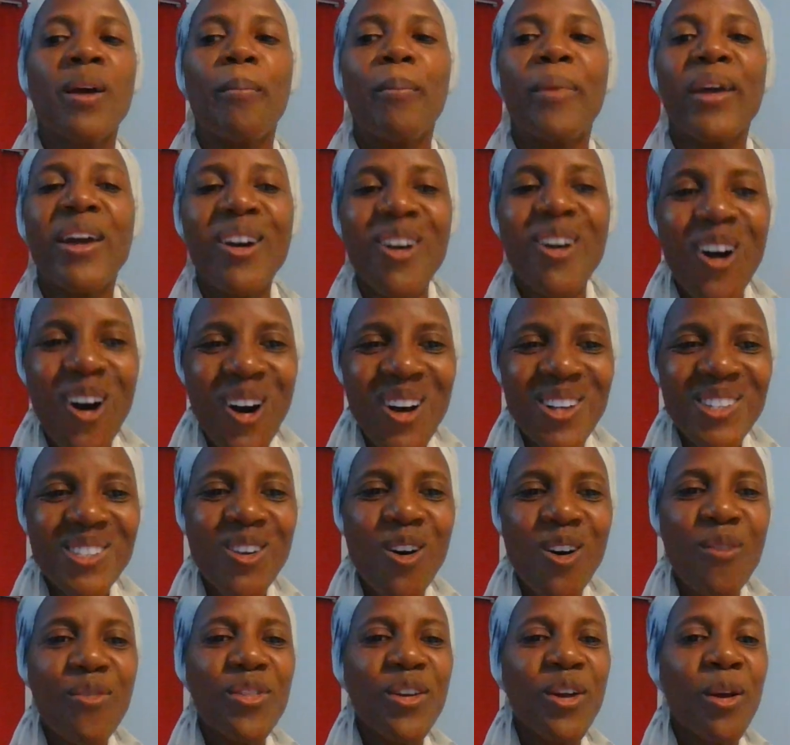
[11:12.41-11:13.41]
because
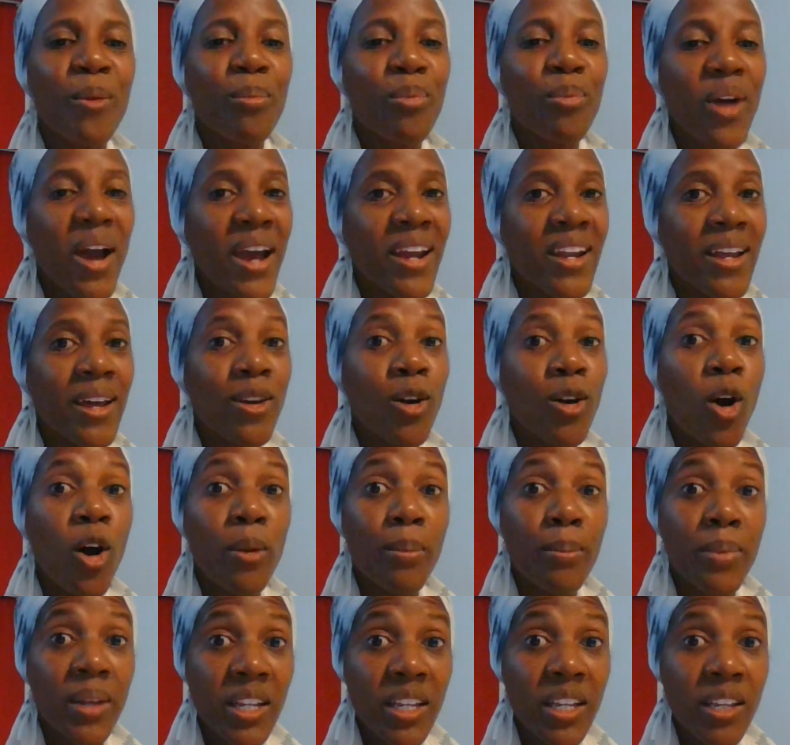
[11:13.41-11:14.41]
of their pride and
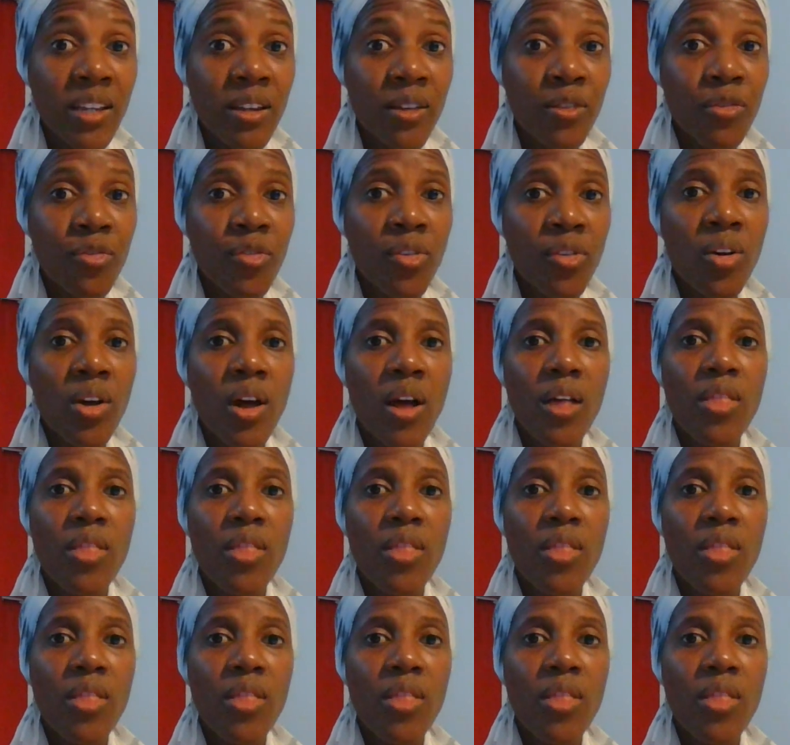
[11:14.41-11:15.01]
unbelief,